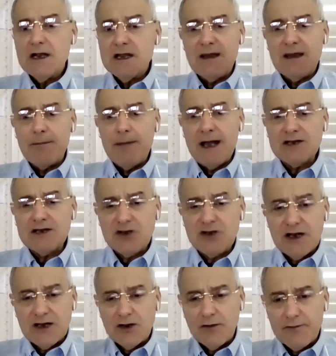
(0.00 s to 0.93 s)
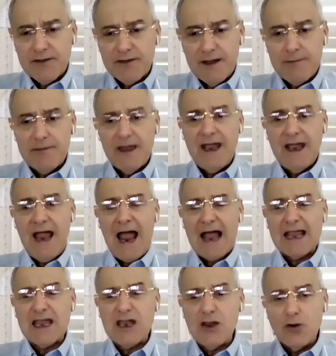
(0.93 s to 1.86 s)
The majority of them, they
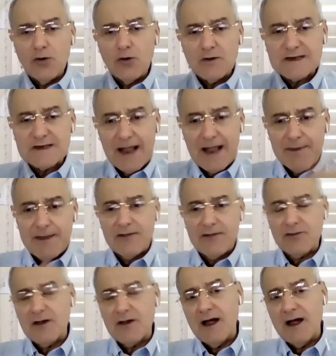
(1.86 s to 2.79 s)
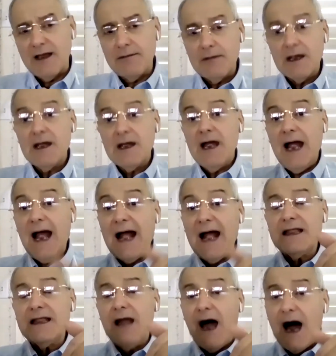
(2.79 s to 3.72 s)
accused at that time,
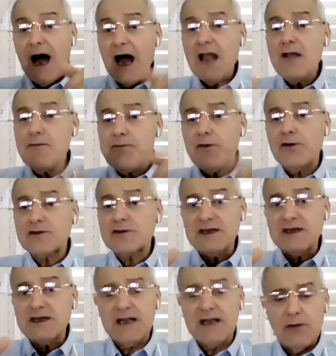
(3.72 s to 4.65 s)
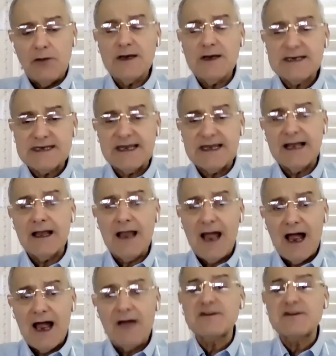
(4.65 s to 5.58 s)
and unfortunately we still
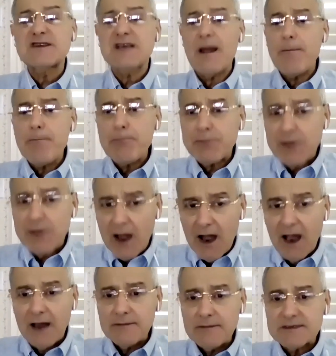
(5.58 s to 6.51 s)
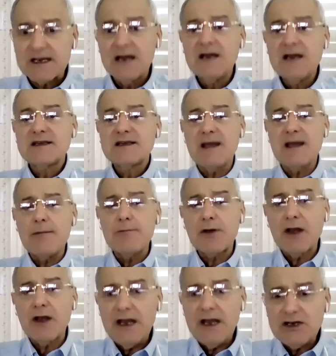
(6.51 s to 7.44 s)
have sometimes some
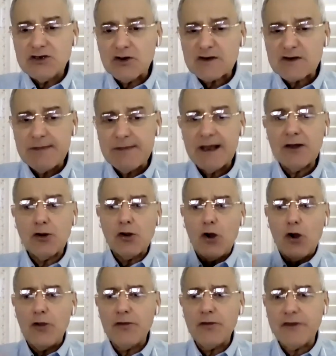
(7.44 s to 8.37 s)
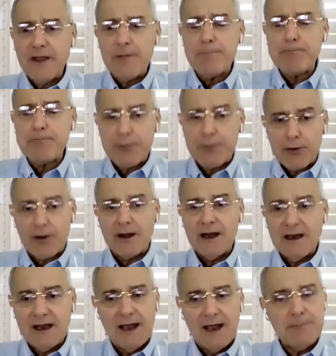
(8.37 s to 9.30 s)
religious men
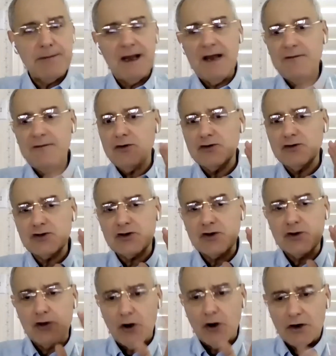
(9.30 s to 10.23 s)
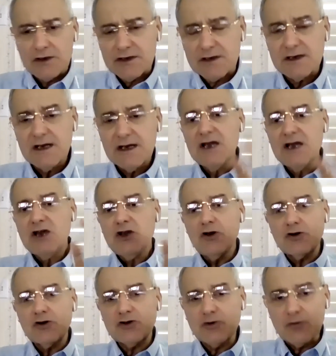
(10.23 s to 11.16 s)
contemporary, they believe you
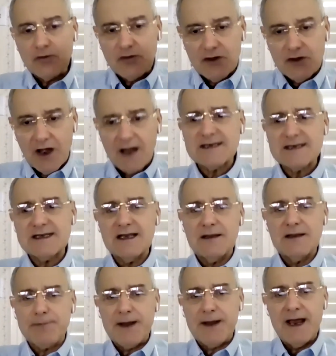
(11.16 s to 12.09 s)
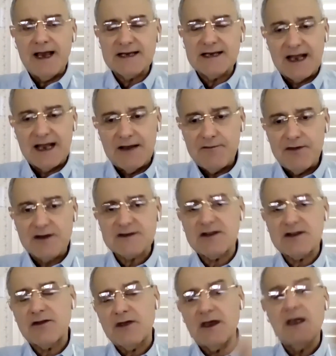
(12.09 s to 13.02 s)
should not celebrate
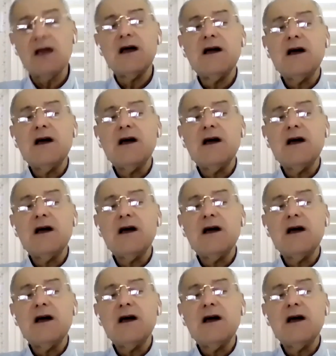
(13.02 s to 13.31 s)
the